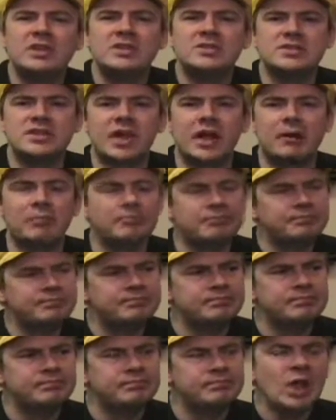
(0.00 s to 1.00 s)
this game?
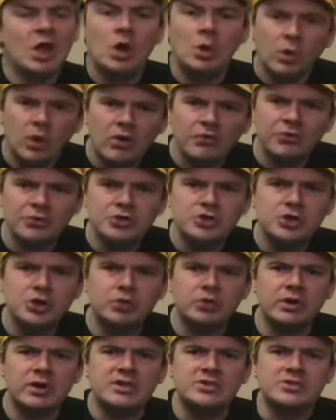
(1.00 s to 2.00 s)
Well, for
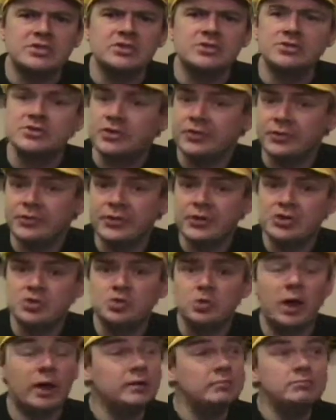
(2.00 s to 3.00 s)
two reasons. The
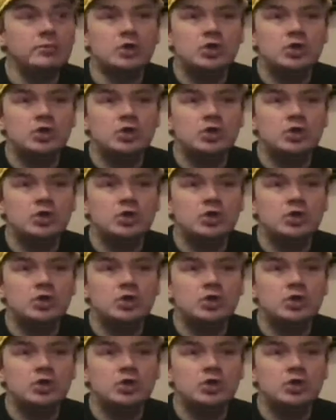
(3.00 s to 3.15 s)
first one,